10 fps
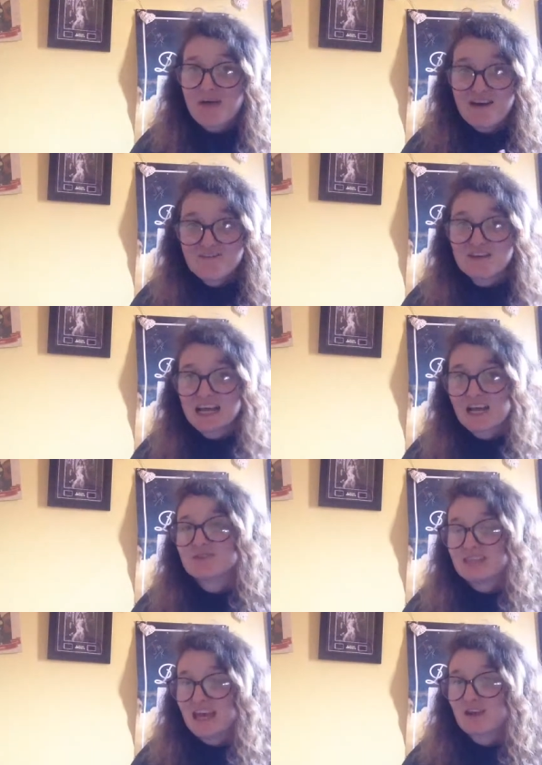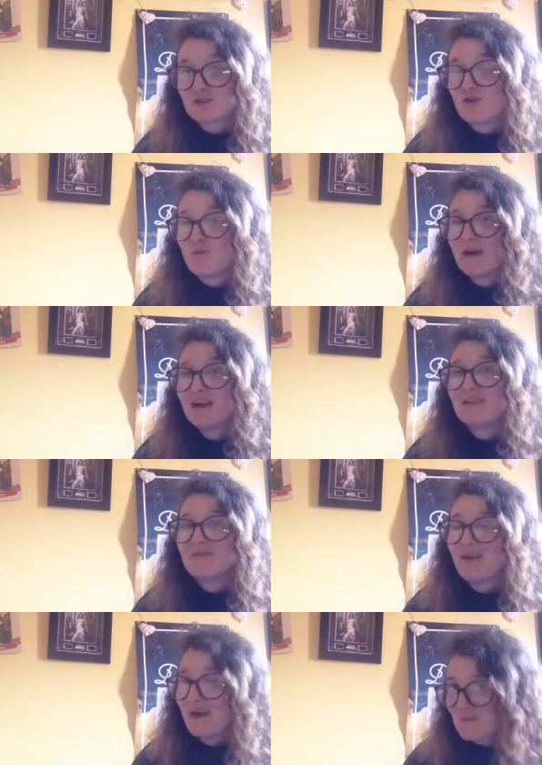every single day in October?
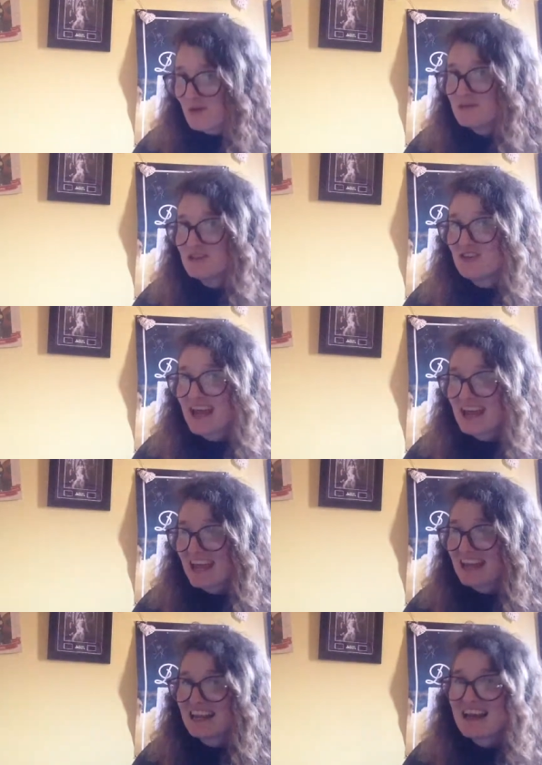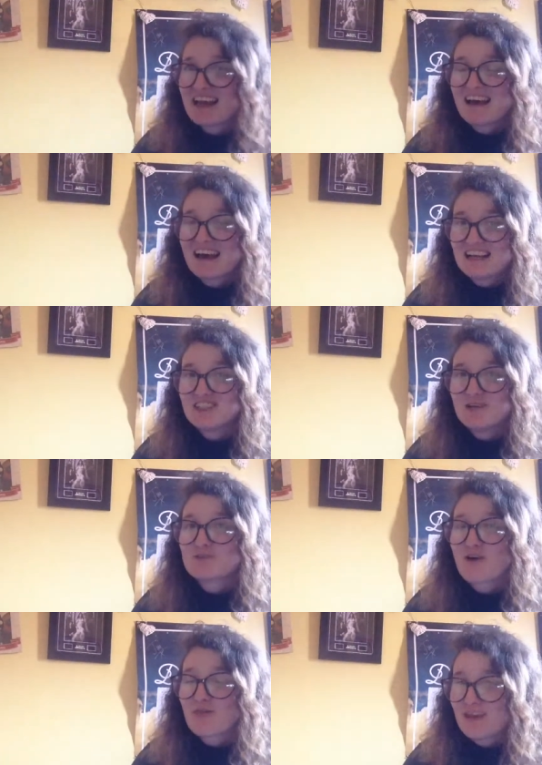Well, I'm going to be doing that again. Last year it
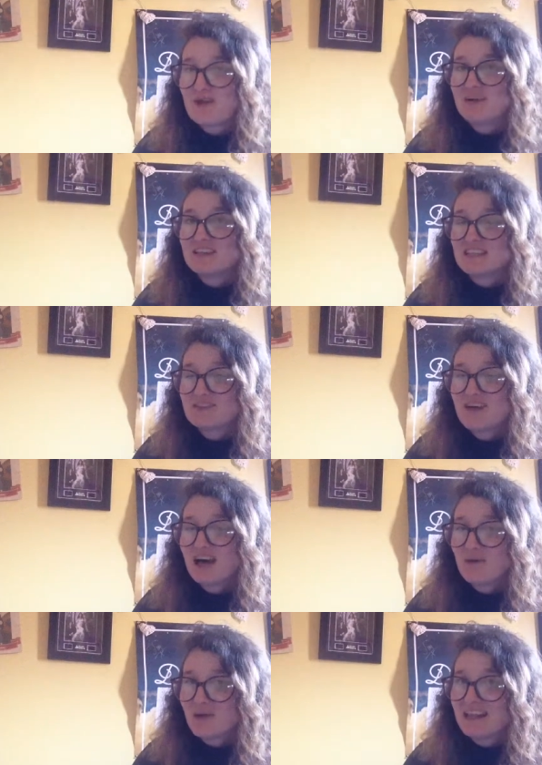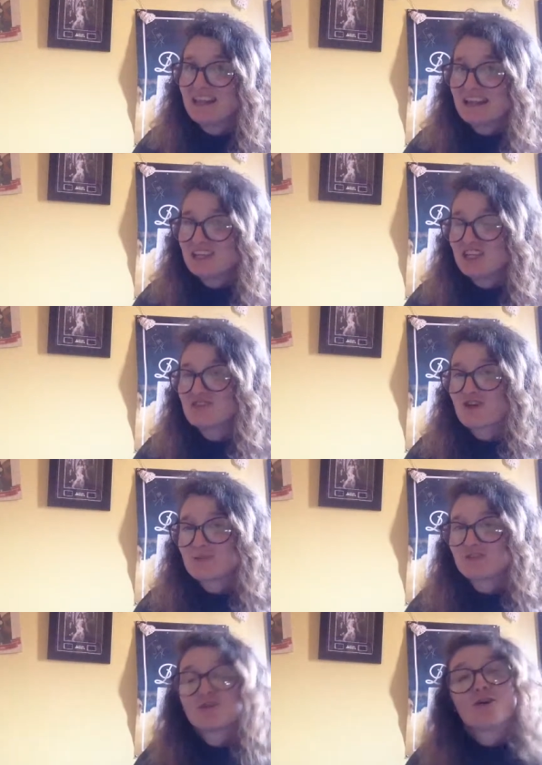was called 31 days of Halloween. This year it's going to
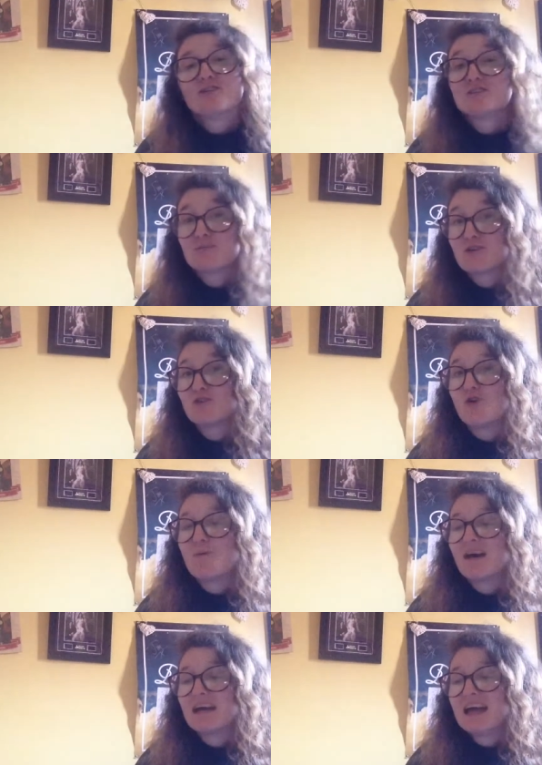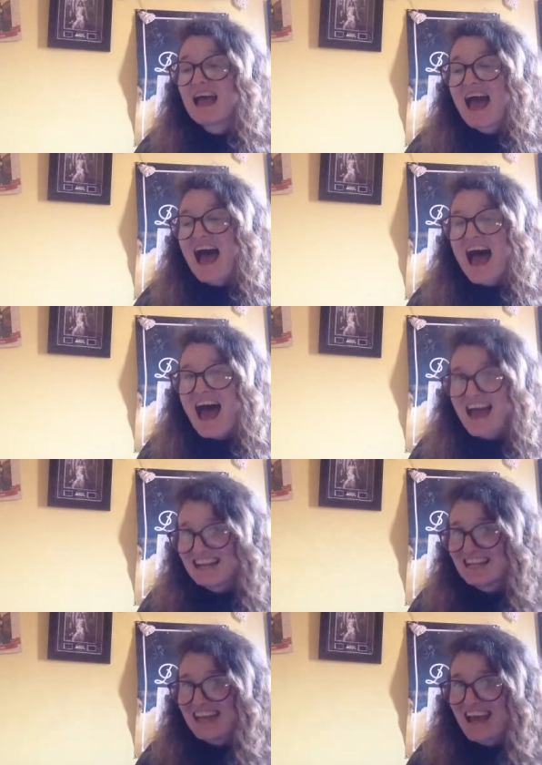be called Spooktober. And
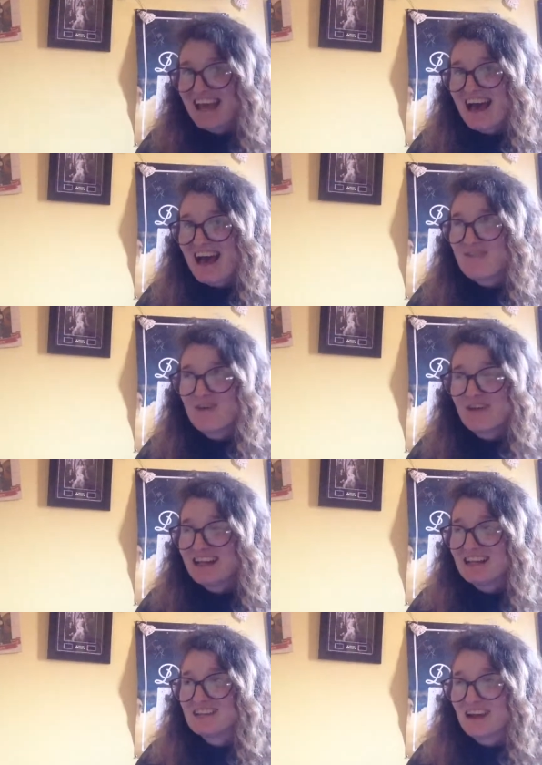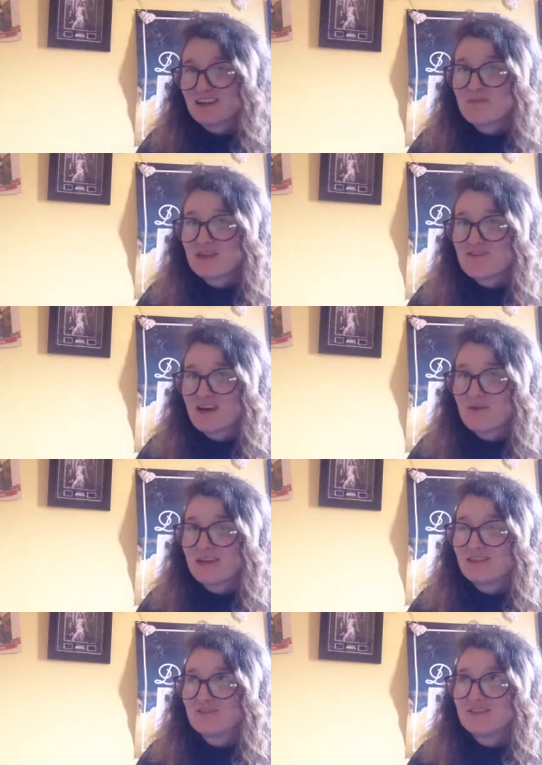yeah, I've already started
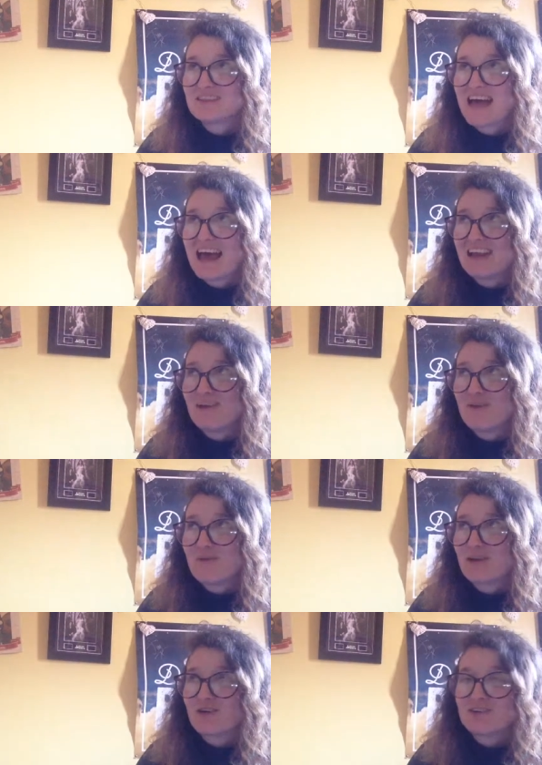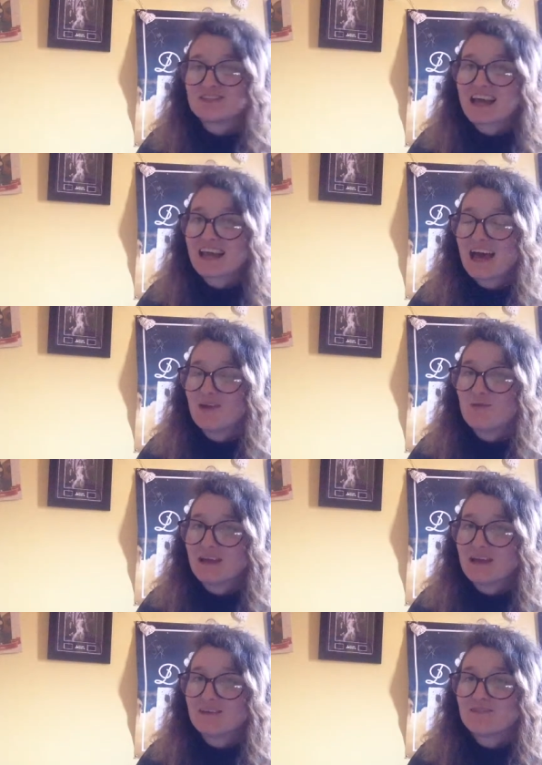pre-filming those, and oh my god, I cannot wait